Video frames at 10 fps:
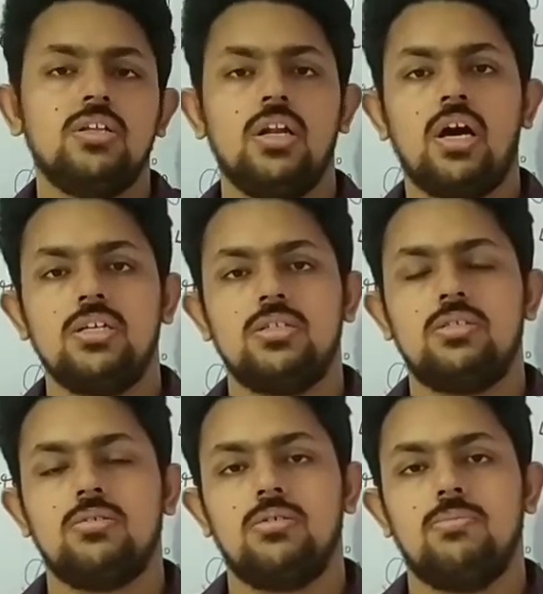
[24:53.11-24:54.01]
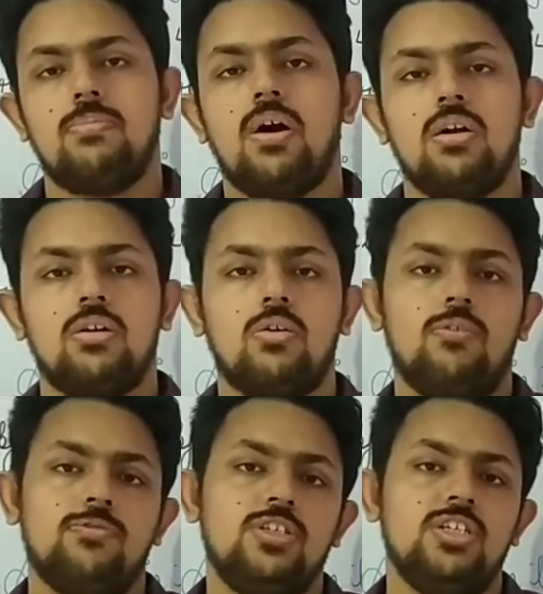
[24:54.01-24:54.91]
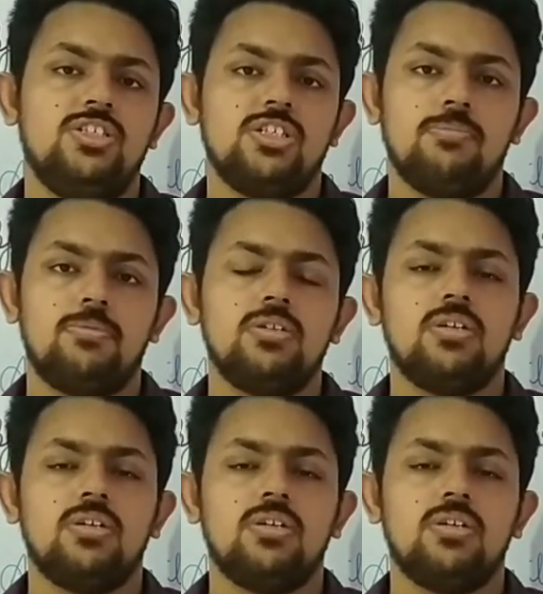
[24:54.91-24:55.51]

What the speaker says: the last part of the chapter,